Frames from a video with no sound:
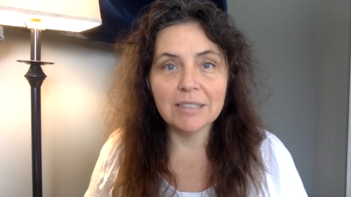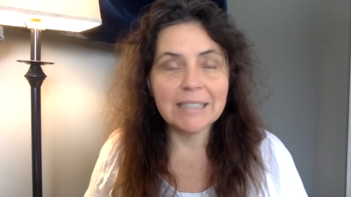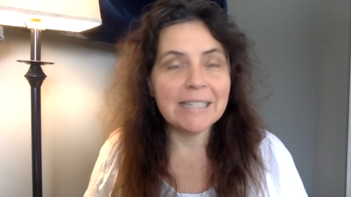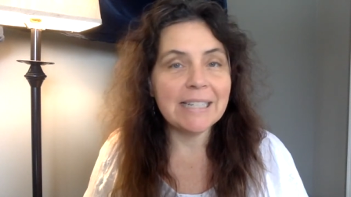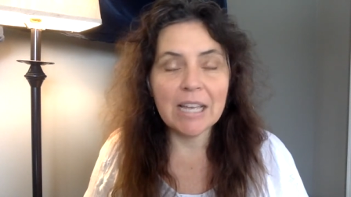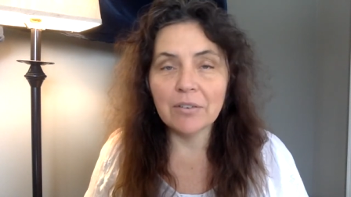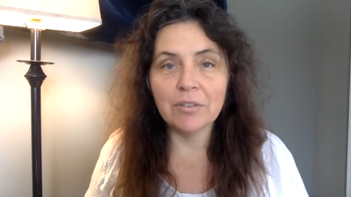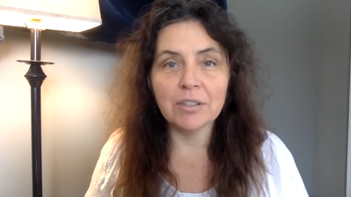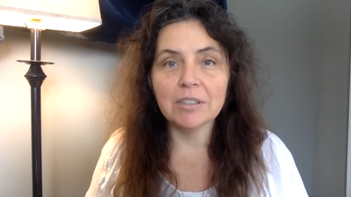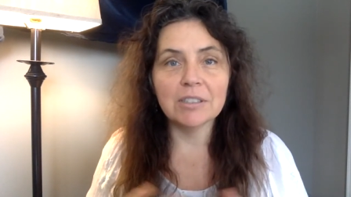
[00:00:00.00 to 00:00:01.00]

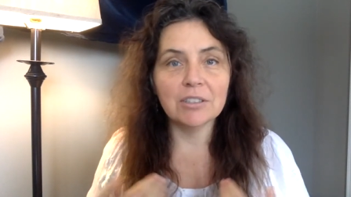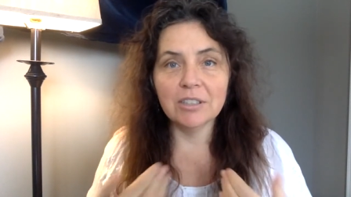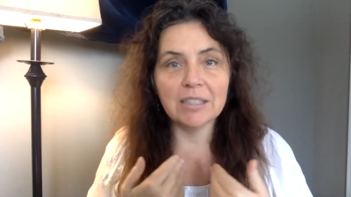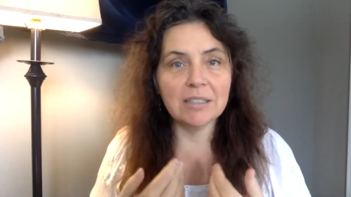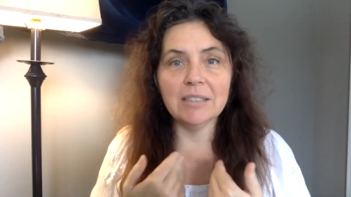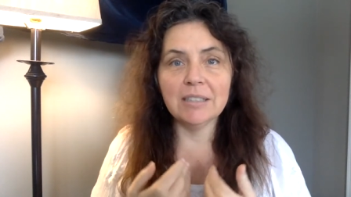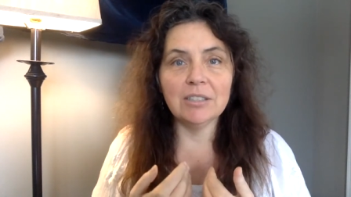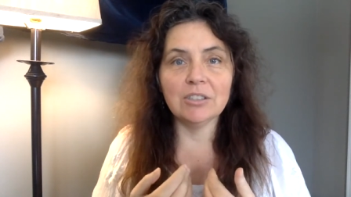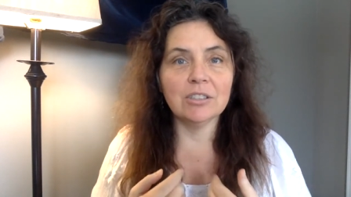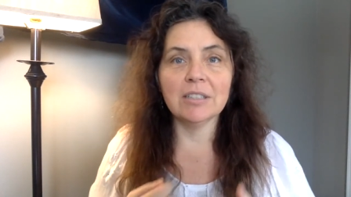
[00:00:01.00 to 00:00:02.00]
Never to look at the
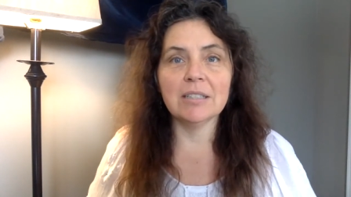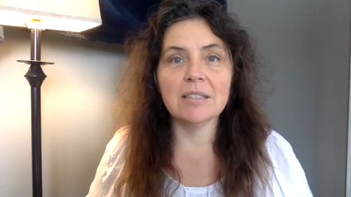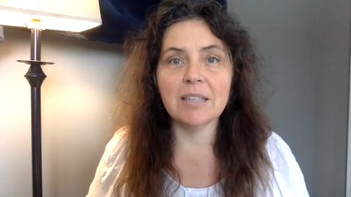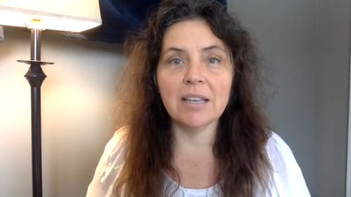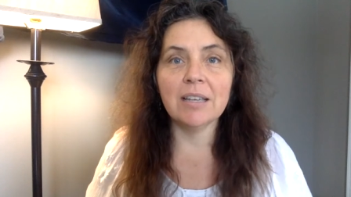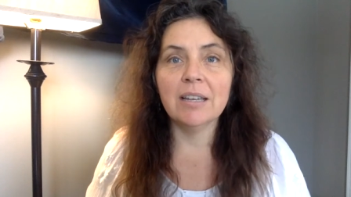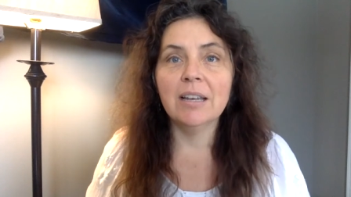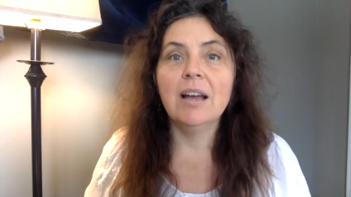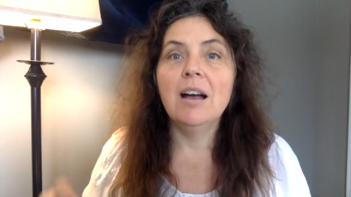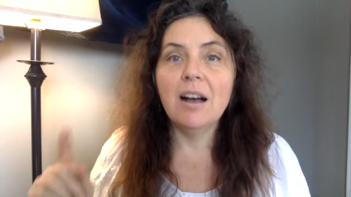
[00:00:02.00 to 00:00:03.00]
teacher and say,
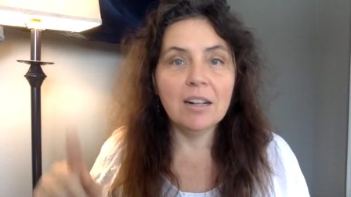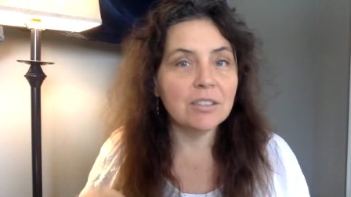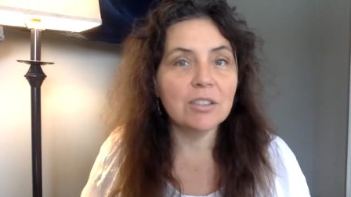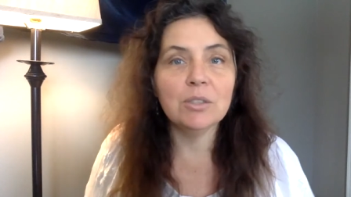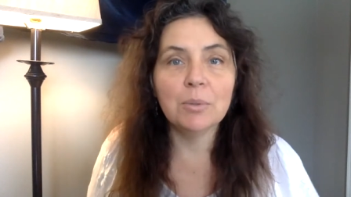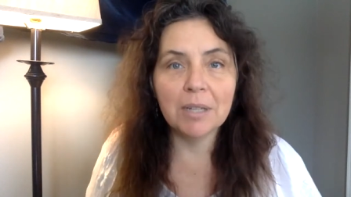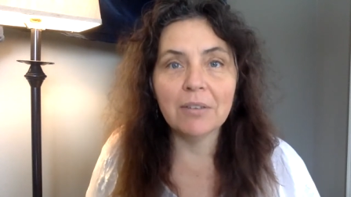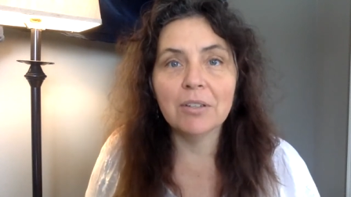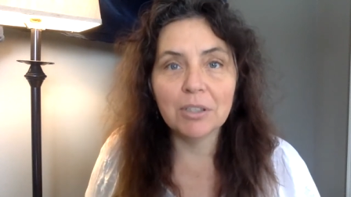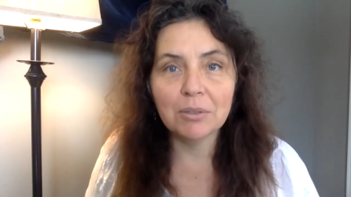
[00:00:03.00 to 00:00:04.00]
I'll just do
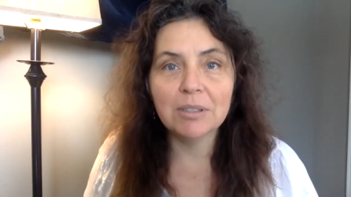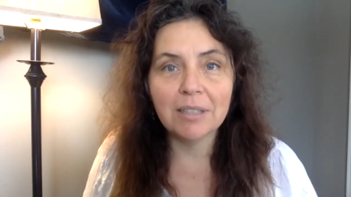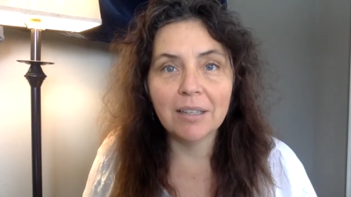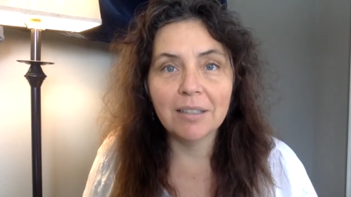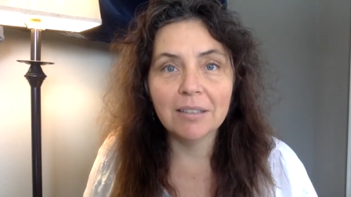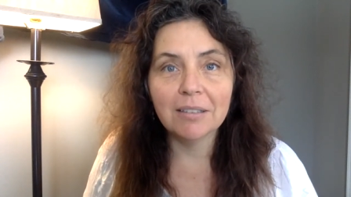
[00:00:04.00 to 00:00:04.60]
whatever you say.